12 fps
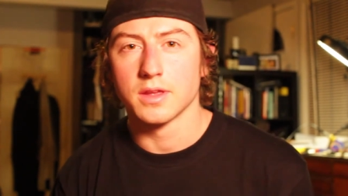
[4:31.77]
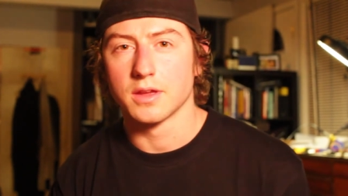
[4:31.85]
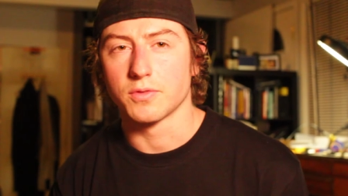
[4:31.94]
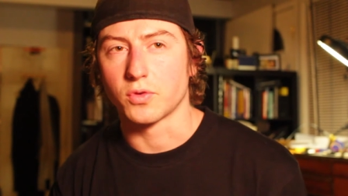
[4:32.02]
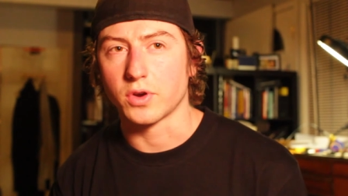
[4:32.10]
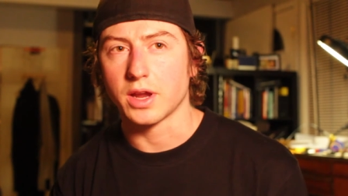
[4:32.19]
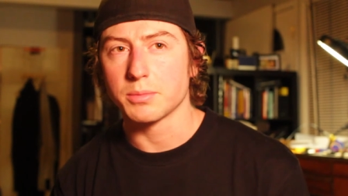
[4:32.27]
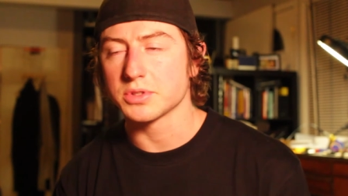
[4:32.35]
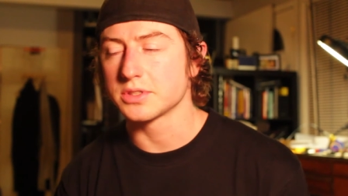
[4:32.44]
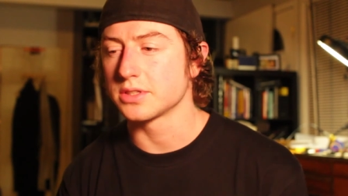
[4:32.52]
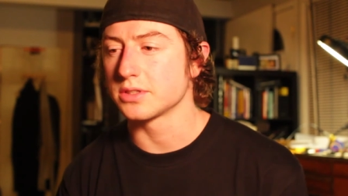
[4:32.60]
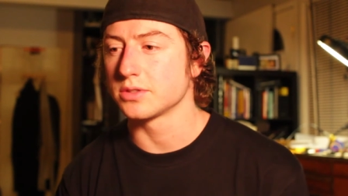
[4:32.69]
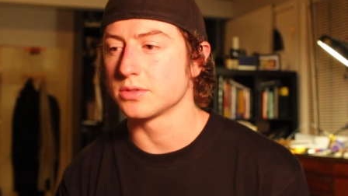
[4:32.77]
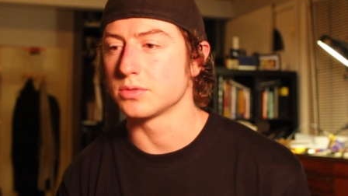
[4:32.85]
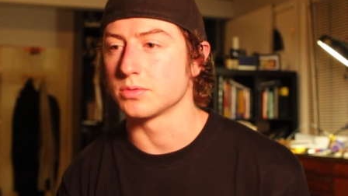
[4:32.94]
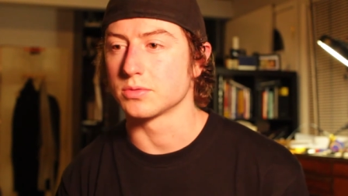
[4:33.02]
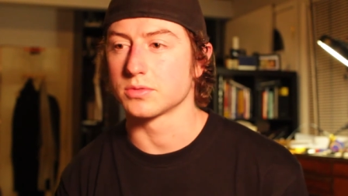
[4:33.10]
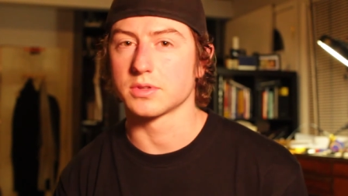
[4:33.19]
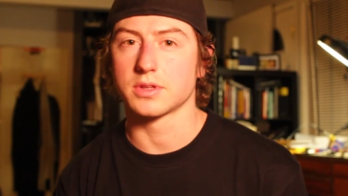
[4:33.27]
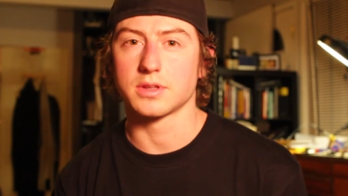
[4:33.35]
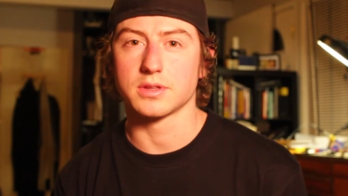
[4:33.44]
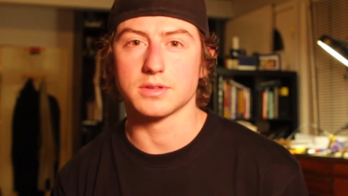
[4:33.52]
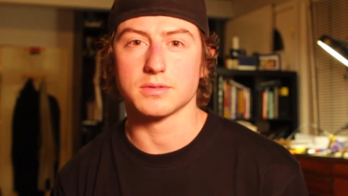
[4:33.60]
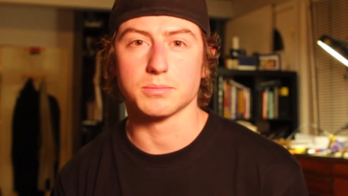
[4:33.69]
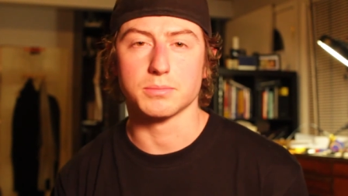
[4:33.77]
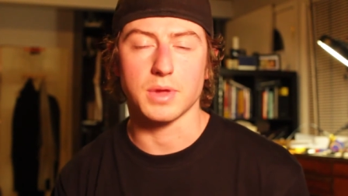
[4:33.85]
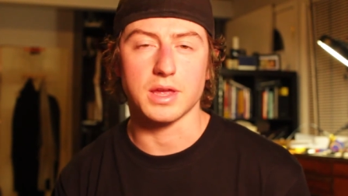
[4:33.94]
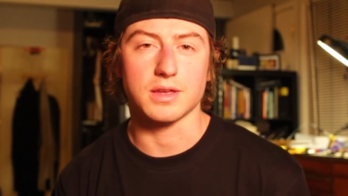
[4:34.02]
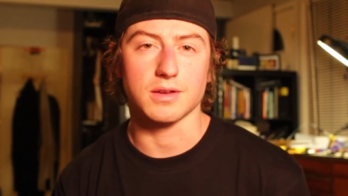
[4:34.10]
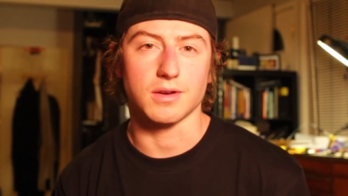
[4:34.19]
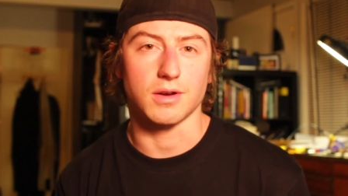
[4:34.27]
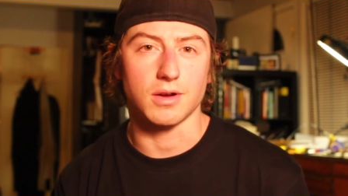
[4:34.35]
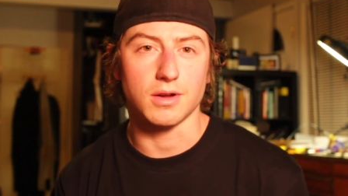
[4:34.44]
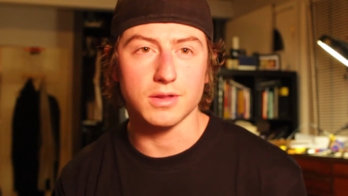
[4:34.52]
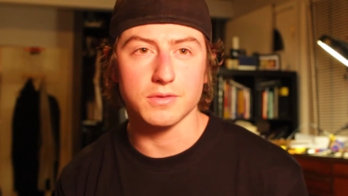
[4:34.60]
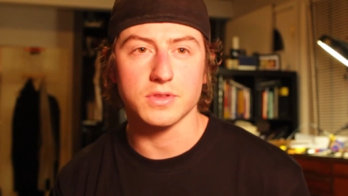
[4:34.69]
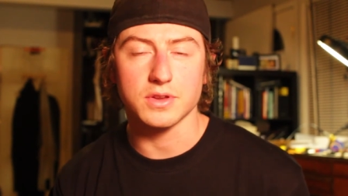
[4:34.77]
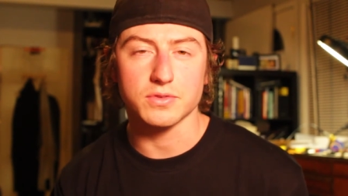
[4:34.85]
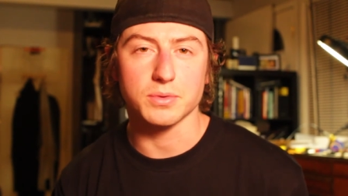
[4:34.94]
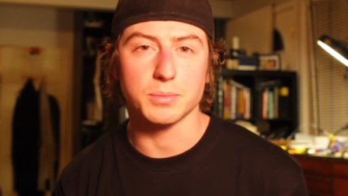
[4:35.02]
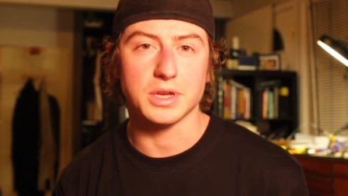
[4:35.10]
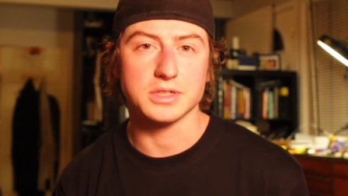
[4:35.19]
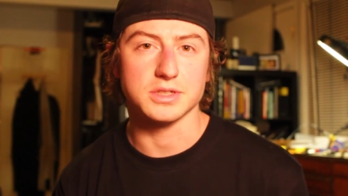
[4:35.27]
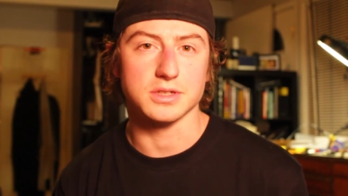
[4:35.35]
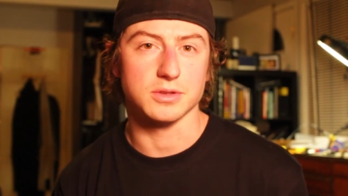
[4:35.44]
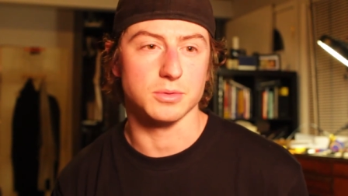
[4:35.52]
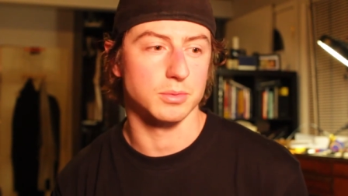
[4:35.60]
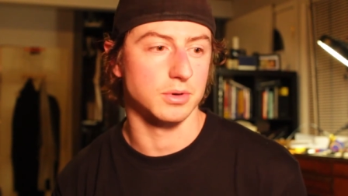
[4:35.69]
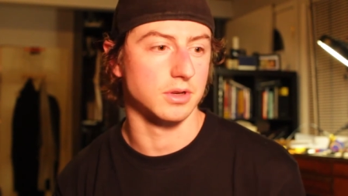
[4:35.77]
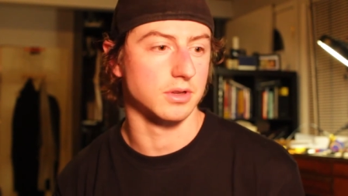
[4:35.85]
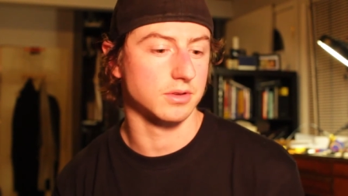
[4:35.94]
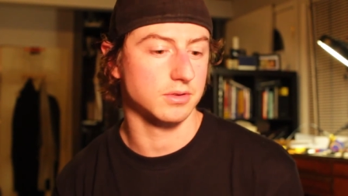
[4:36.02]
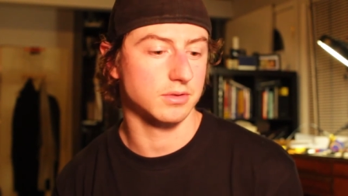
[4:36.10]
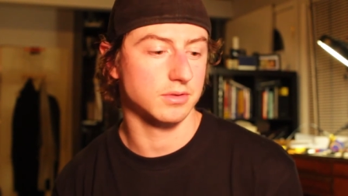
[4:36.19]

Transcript: If we're able to make all of the information in the world